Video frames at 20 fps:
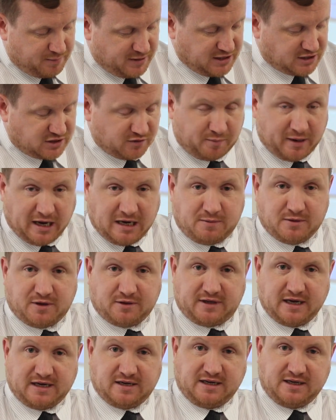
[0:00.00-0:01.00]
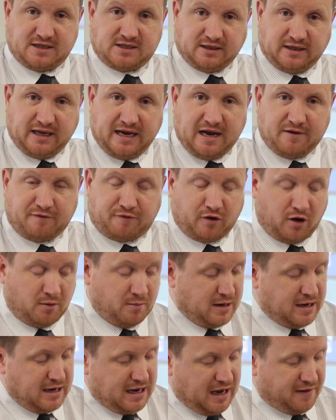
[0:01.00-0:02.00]
piece of paper that they need to learn
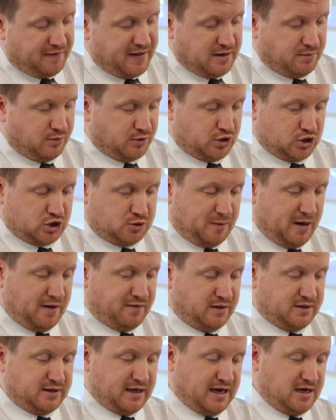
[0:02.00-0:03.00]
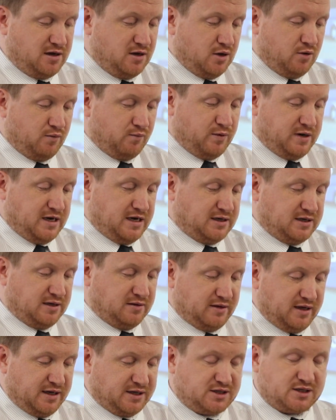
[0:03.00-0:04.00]
from, and they would just spend the day
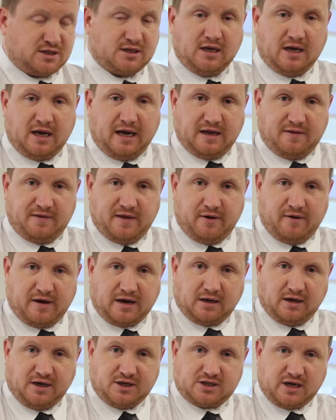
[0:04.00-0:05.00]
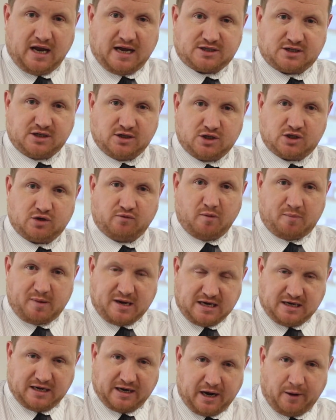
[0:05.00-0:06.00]
reading this in their English lessons and
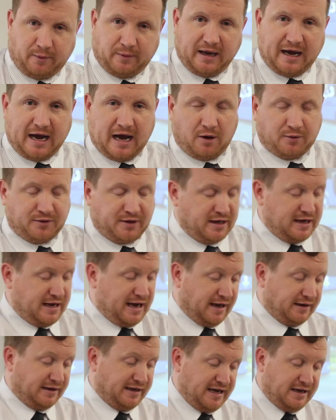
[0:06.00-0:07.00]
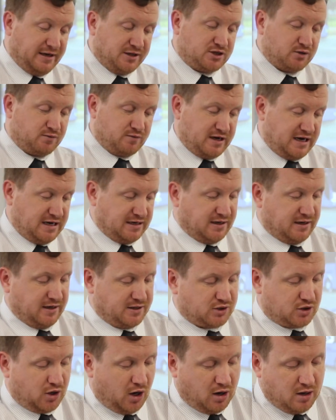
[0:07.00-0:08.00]
repeating it out loud and learning to read. And
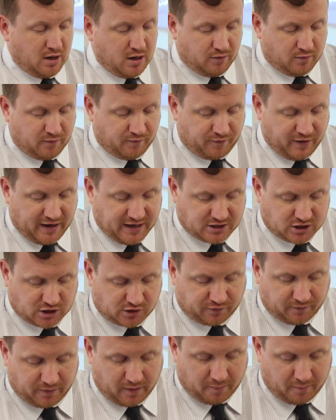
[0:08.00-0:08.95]
it's got verses from